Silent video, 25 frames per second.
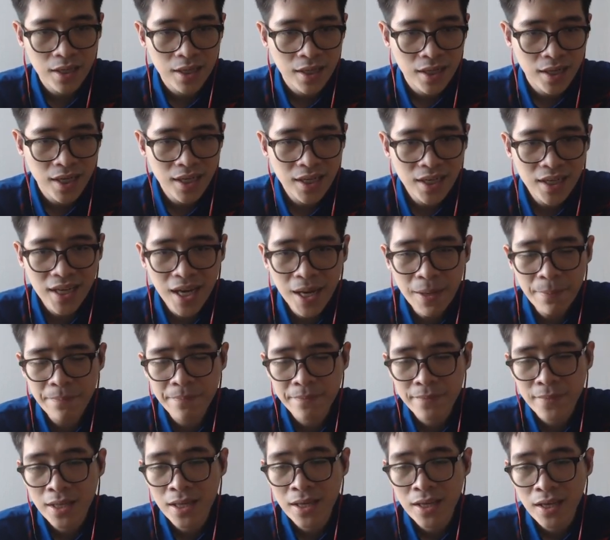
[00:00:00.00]
In the game,
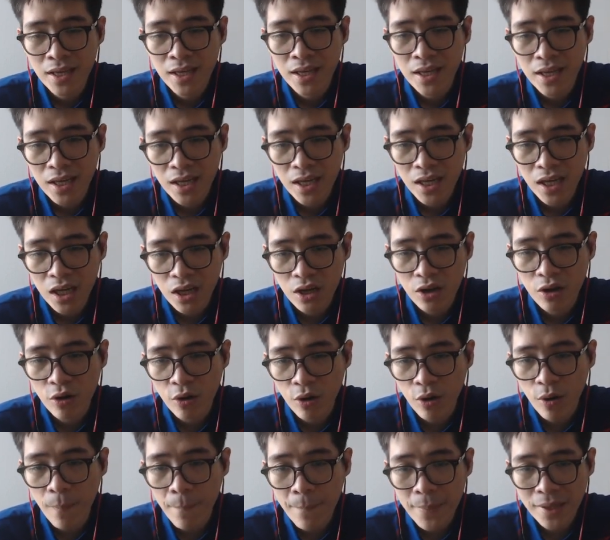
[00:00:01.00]
he
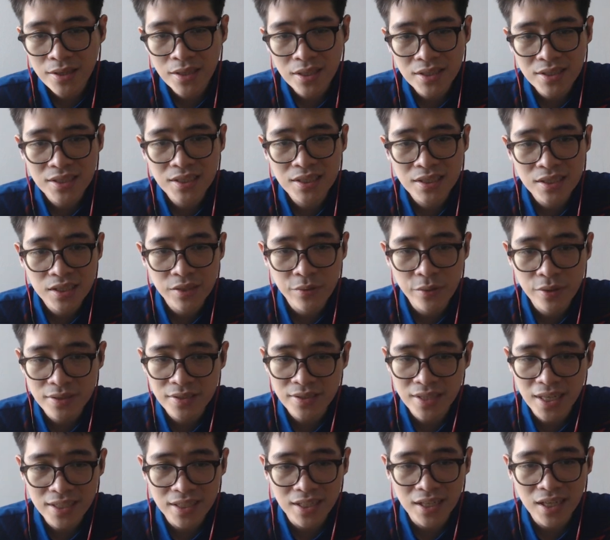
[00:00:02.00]
committed
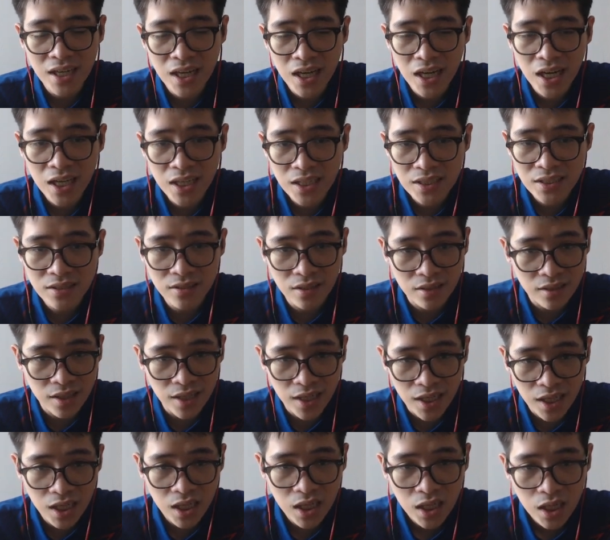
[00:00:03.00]
suicide
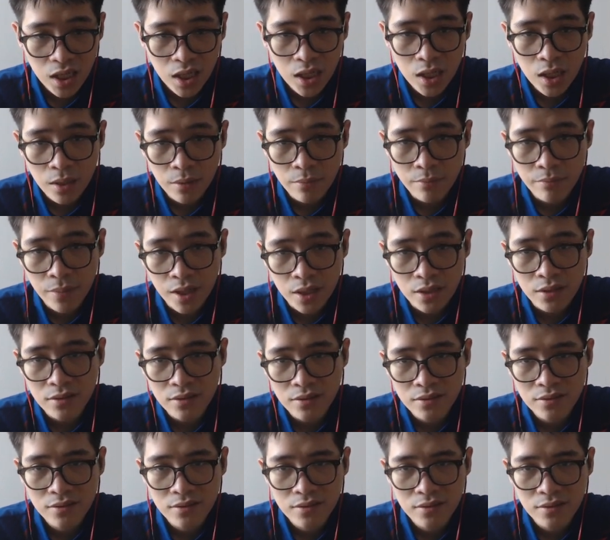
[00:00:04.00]
instantly, but
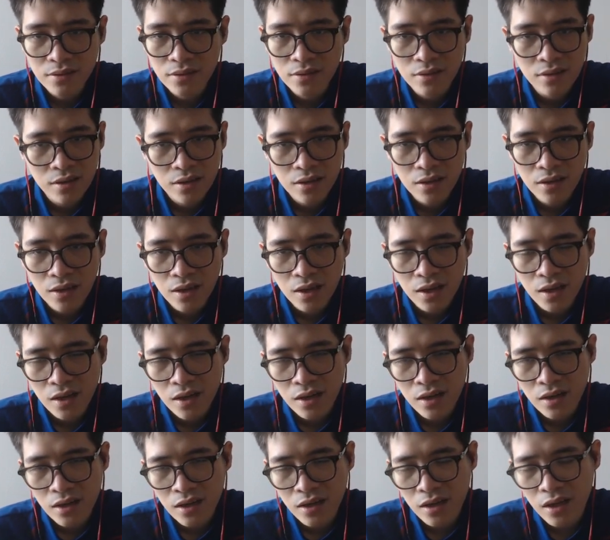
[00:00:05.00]

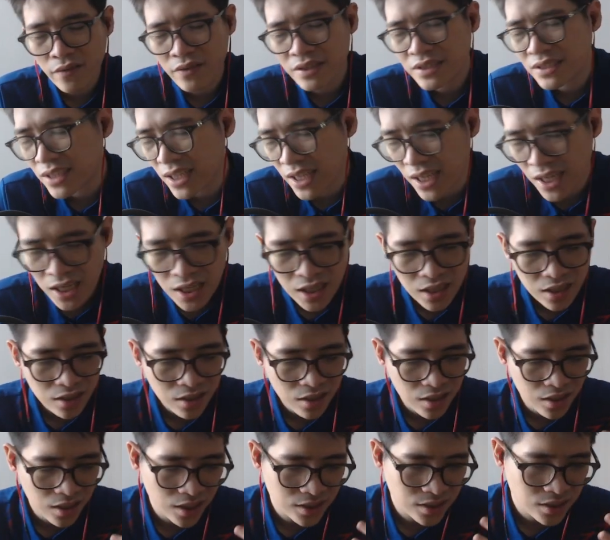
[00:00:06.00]
obviously,
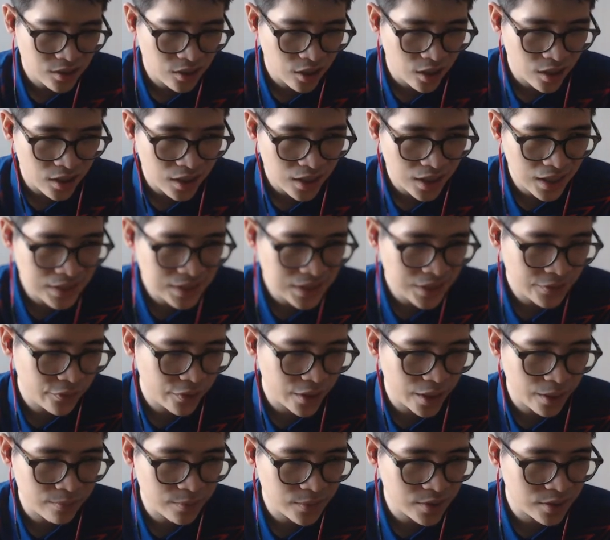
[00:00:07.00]
it's not easy for
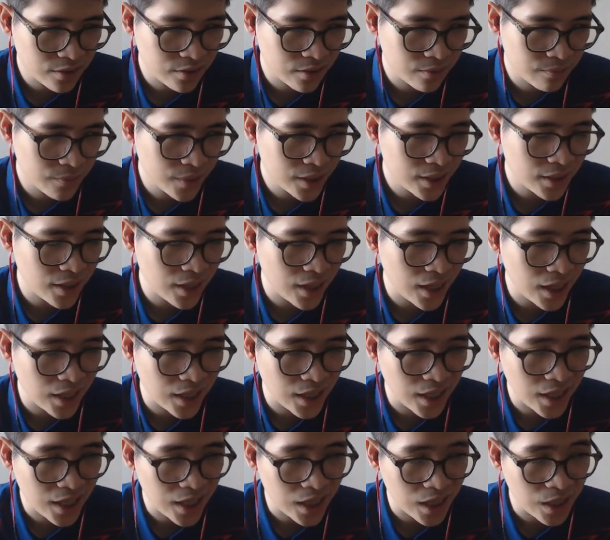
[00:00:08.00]
him to make any good